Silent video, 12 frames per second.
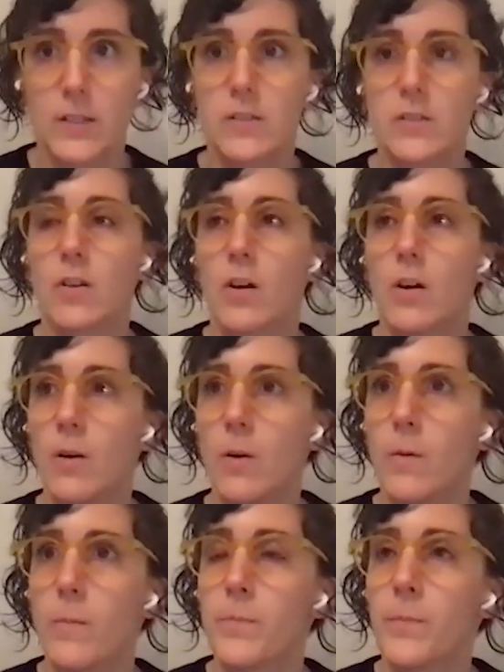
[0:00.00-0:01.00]

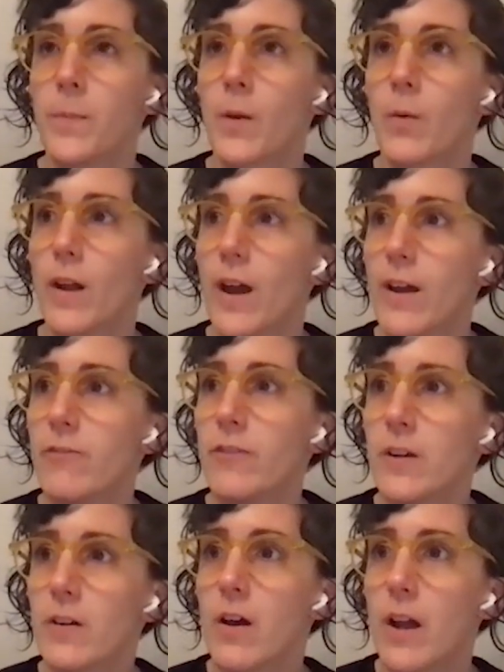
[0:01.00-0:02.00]
So when I
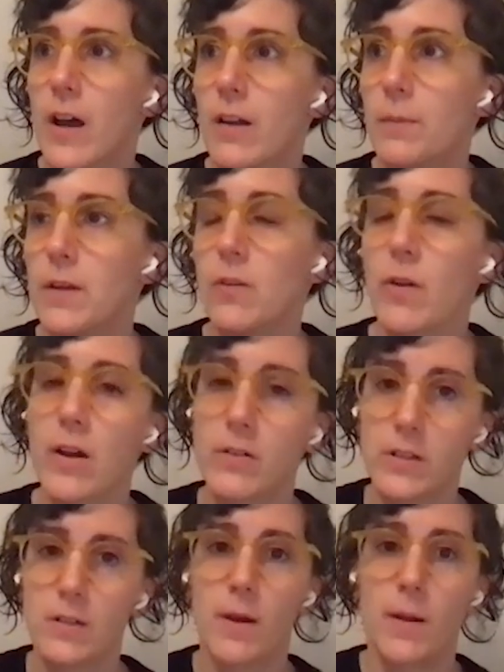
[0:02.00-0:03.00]
figured out how to be
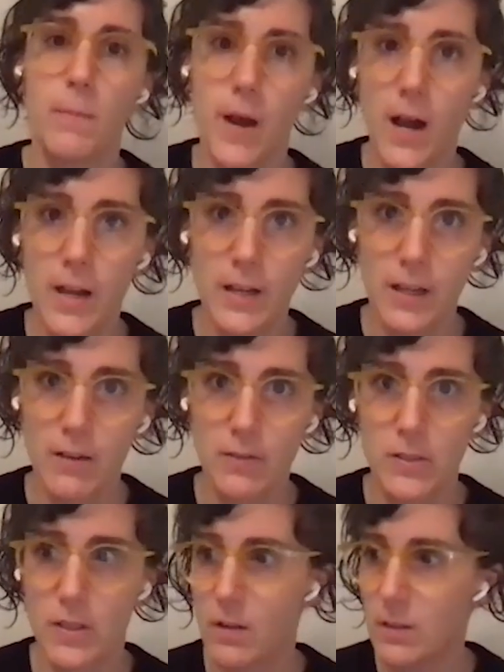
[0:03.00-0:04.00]
grounded in my body, I
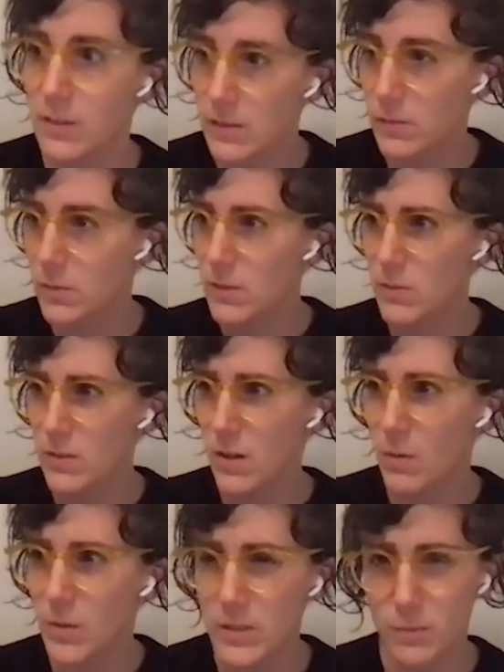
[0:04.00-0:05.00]
was like, is this what I was
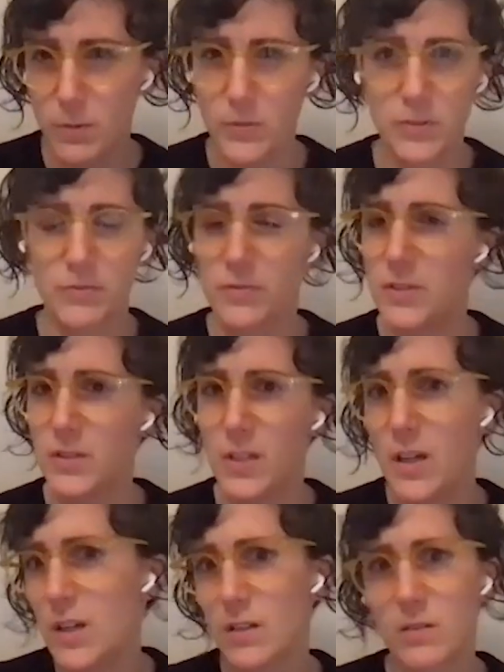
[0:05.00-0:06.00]
always supposed to feel like?